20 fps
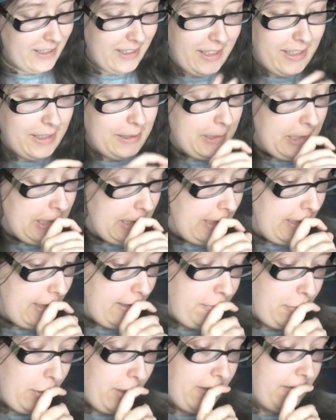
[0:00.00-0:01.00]
uh,
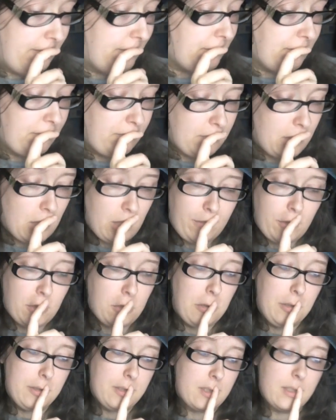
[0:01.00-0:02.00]
but of
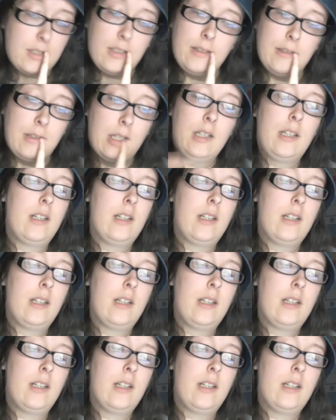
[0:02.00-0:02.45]
course,